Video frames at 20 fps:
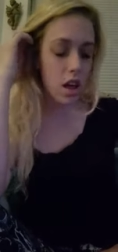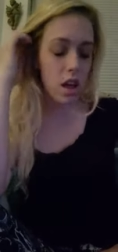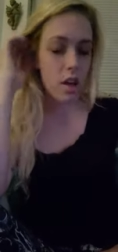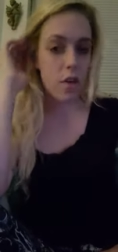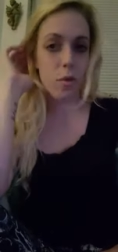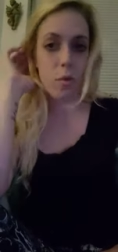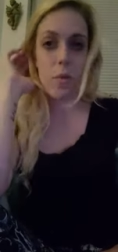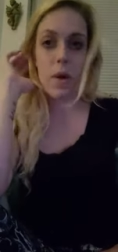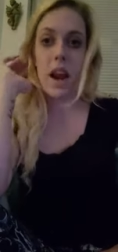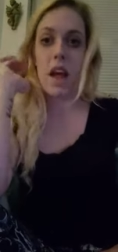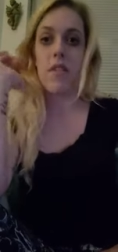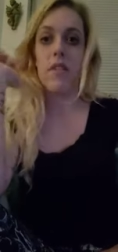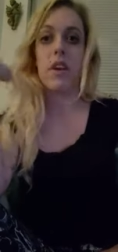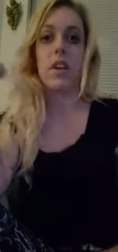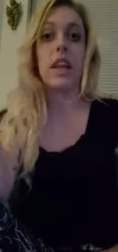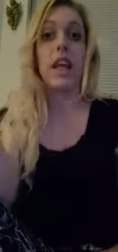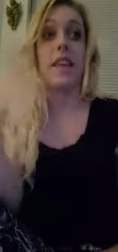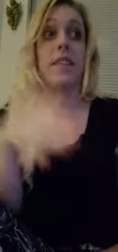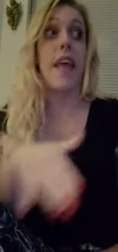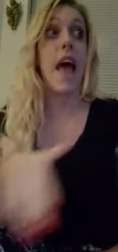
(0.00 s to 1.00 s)
uh, whatever,
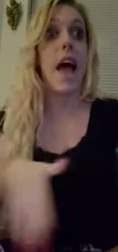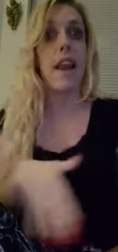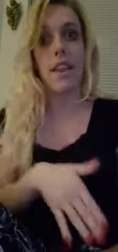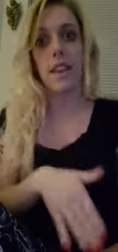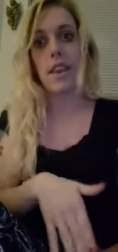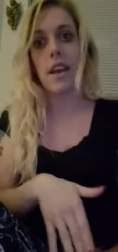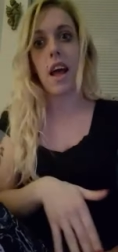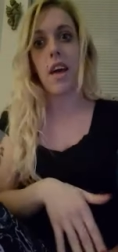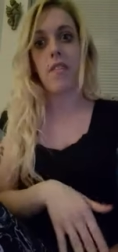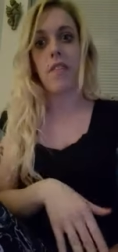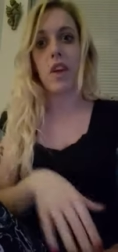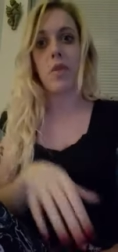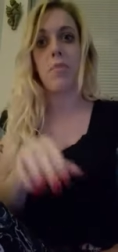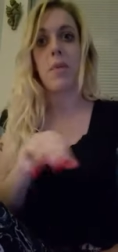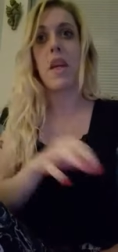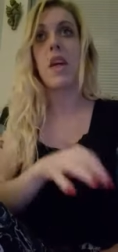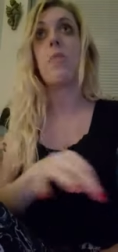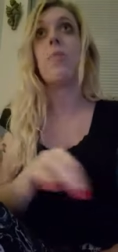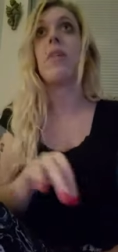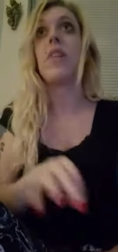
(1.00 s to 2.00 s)
like that stuff, like
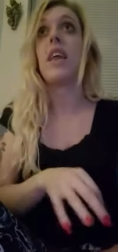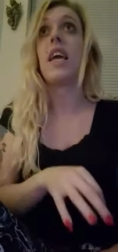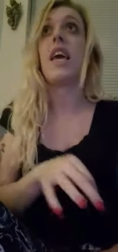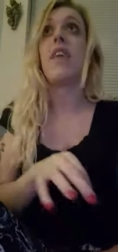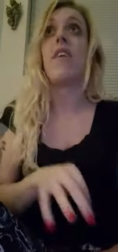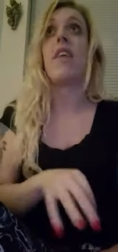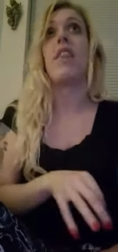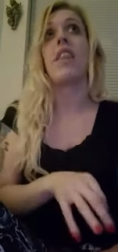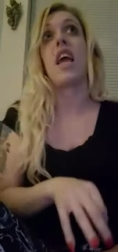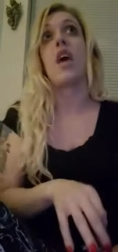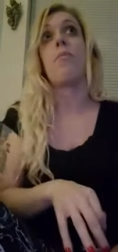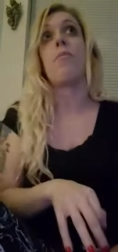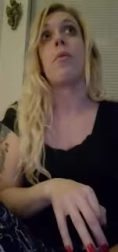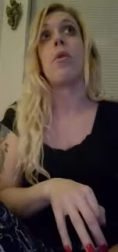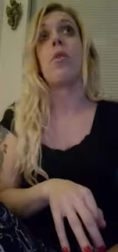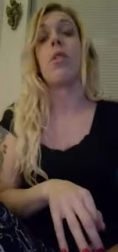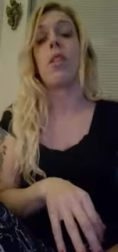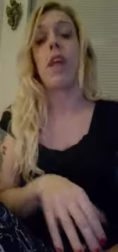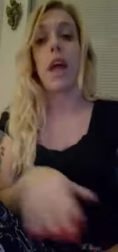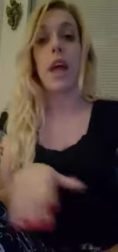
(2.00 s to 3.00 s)
being able to give
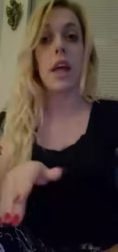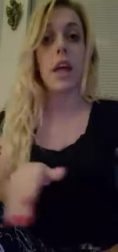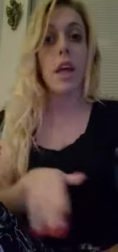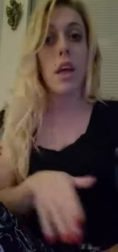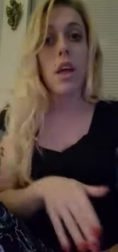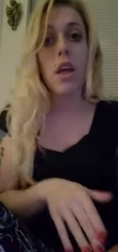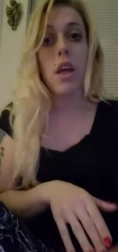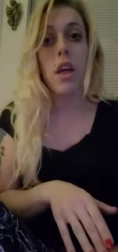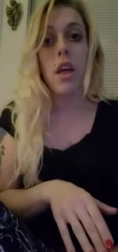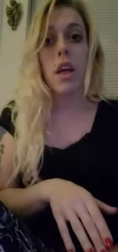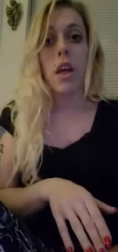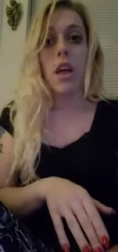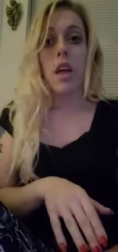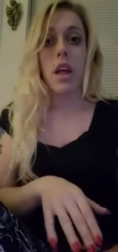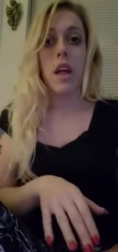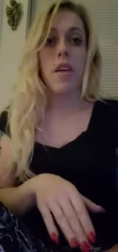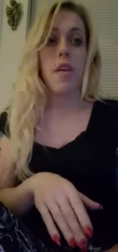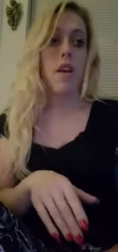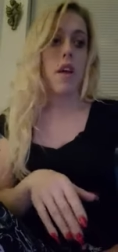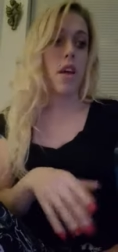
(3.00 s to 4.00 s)
examples. Like
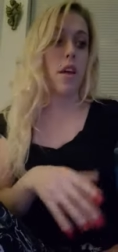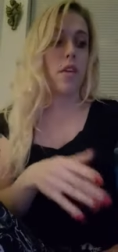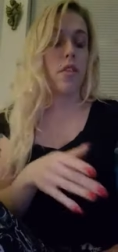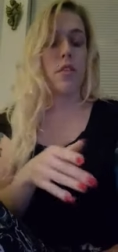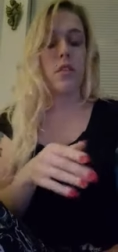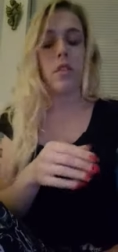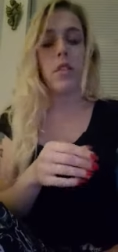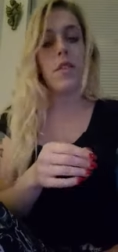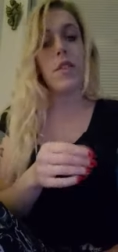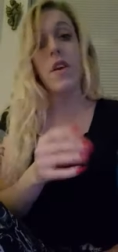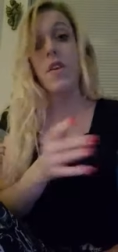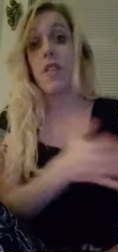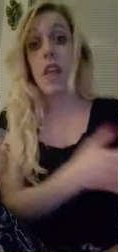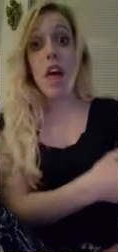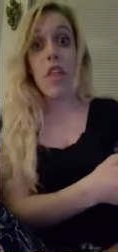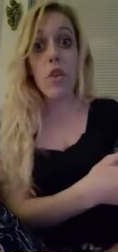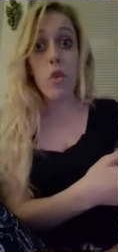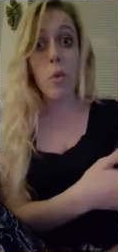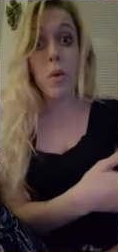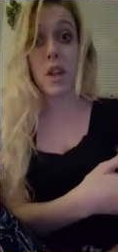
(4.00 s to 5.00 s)
there's
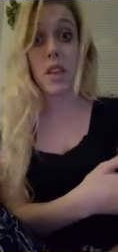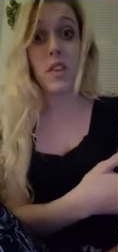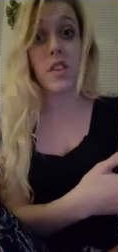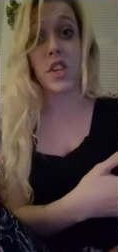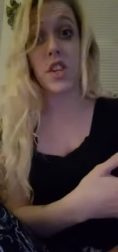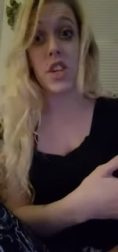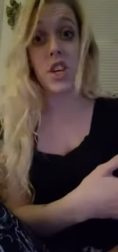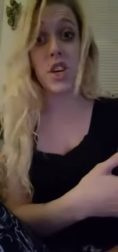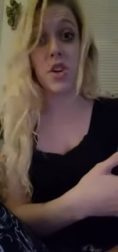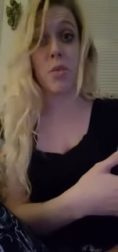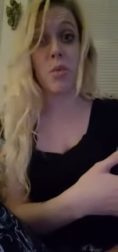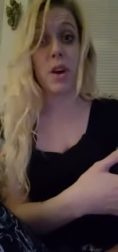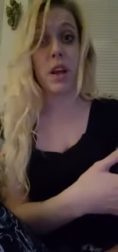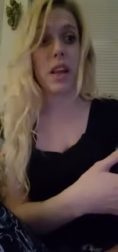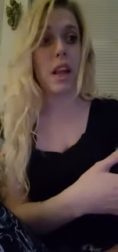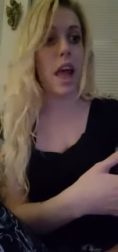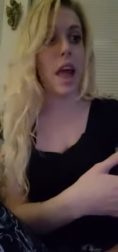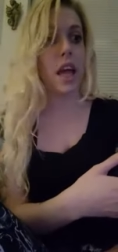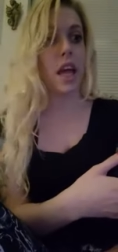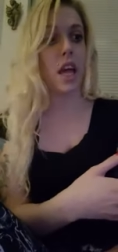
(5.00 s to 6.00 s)
other ones too where
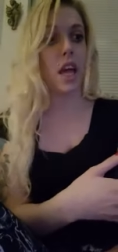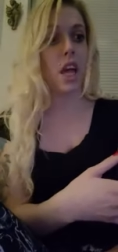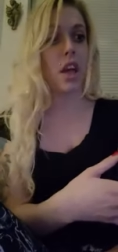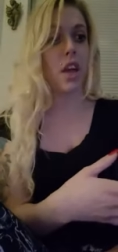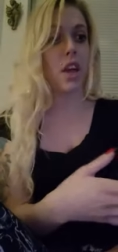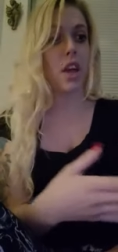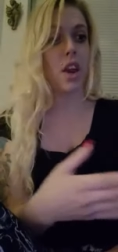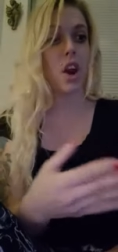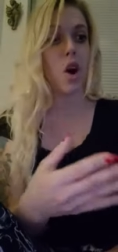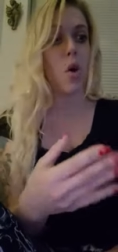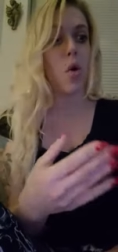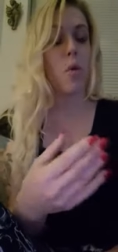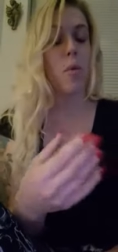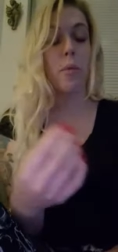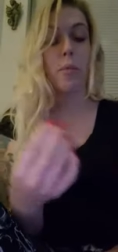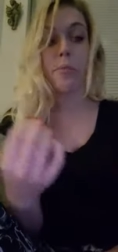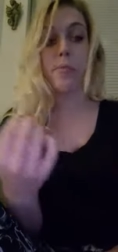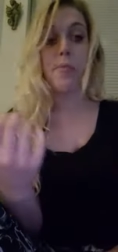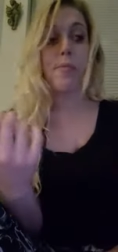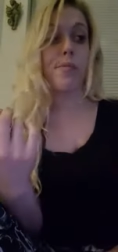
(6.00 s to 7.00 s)
like, you know,